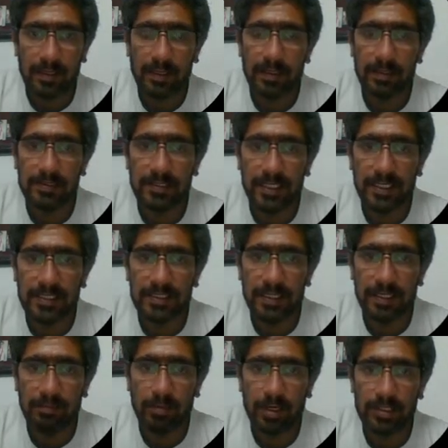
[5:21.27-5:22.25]
The 6
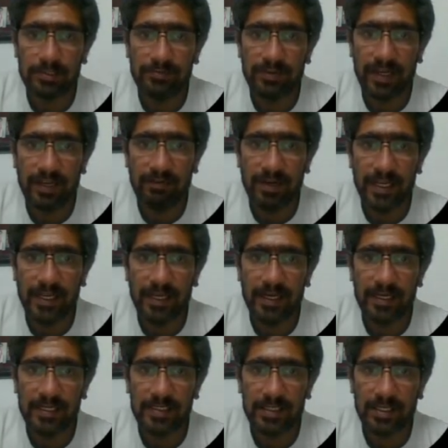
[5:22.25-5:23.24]
in box 5
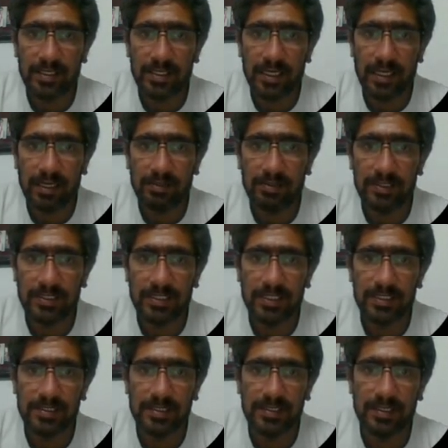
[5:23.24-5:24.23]
again does not allow the
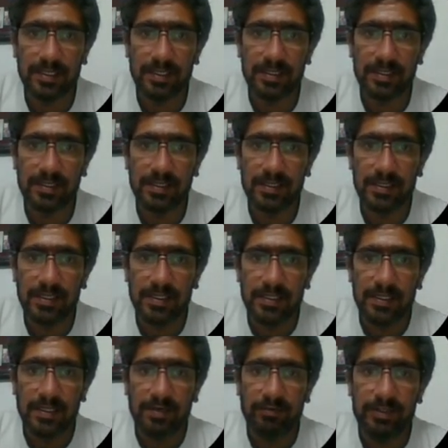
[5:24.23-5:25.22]
6 here,
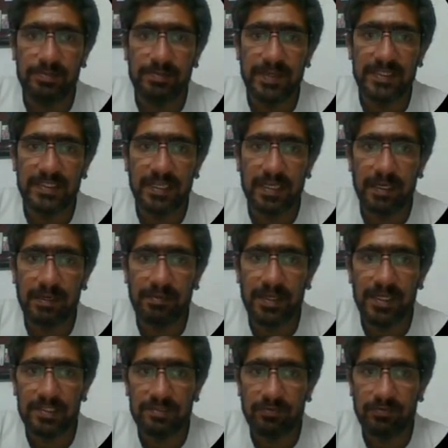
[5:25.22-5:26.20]
which basically
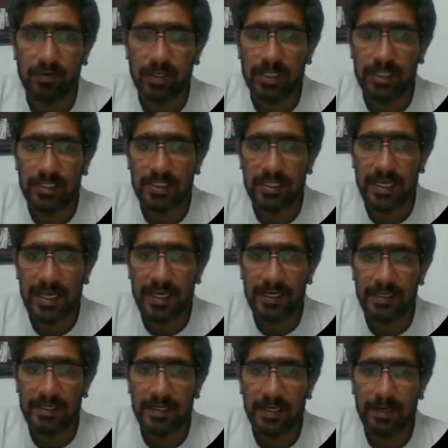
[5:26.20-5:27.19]
means for this
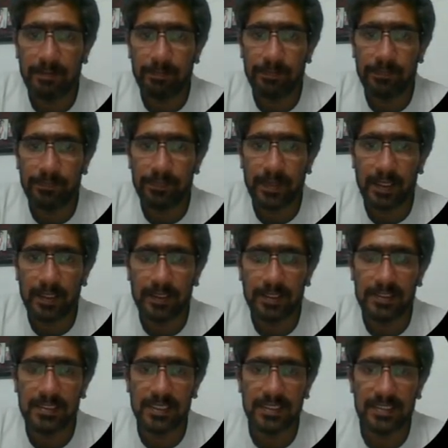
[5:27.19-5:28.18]
diagonal,
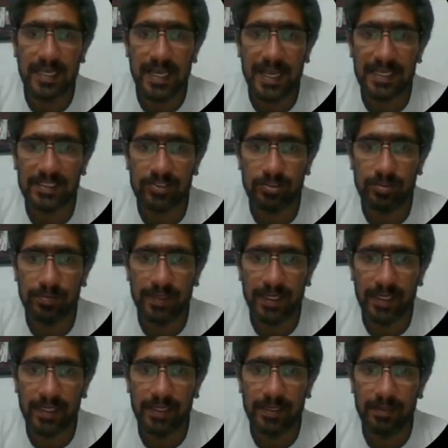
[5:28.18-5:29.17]
the 6 has to
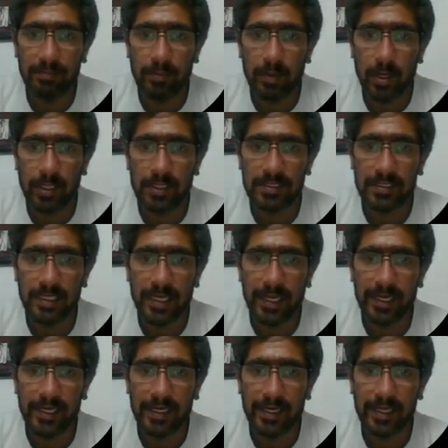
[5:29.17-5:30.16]
be in box
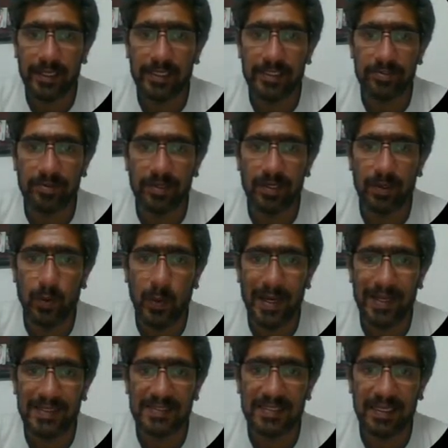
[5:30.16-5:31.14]
9, and there's only
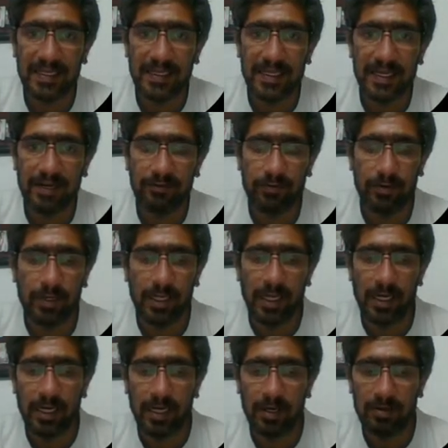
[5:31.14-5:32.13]
one cell that would
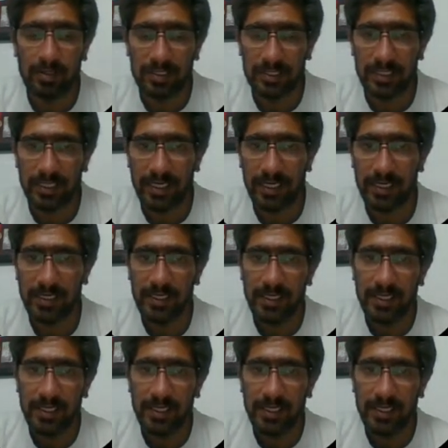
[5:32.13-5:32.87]
allow us that.